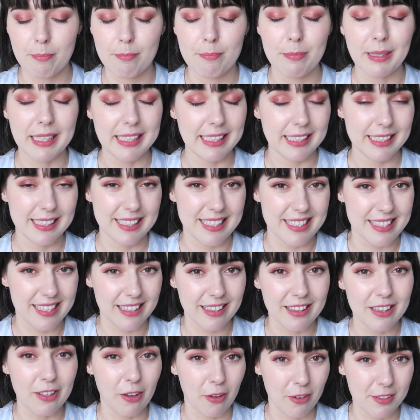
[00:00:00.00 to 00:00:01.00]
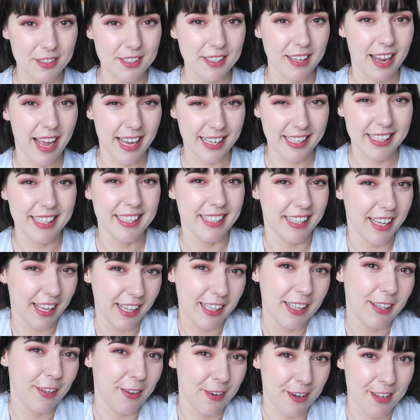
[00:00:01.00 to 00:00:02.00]
But it is a lot like
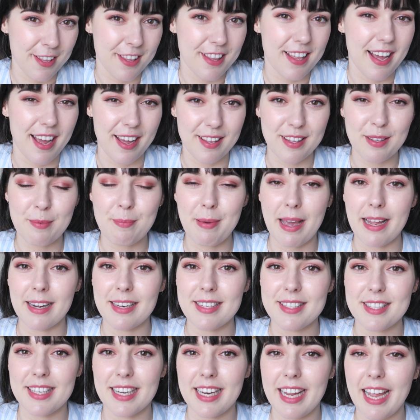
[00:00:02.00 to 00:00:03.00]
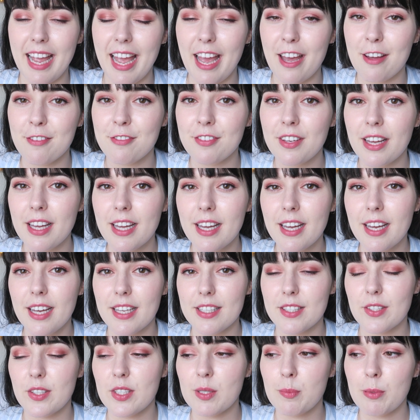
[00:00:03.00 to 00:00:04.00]
a lot of the other palettes that I have,
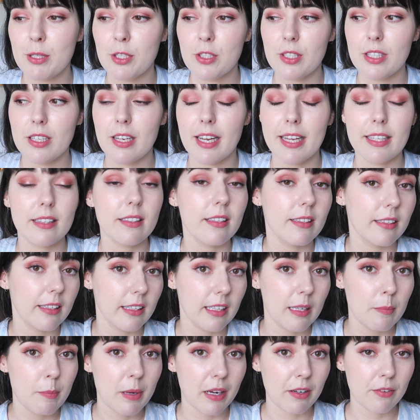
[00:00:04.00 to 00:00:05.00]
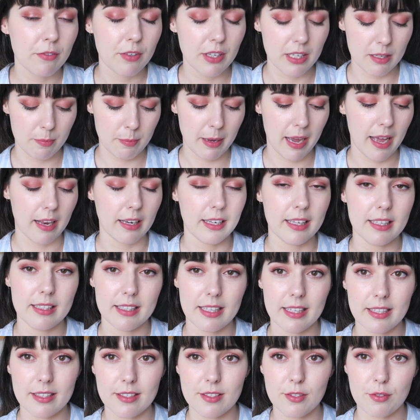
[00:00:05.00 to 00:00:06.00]
so especially like the Lily Bay Red palette
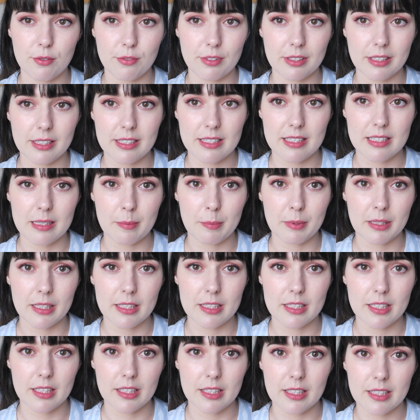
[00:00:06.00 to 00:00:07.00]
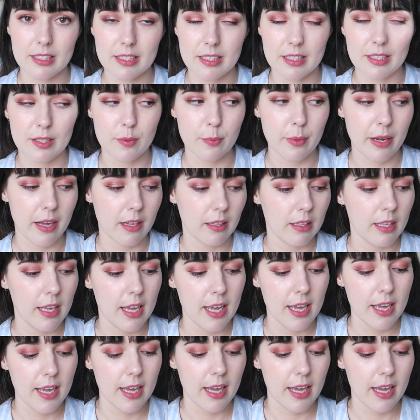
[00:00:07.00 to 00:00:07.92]
that is really similar to this as well.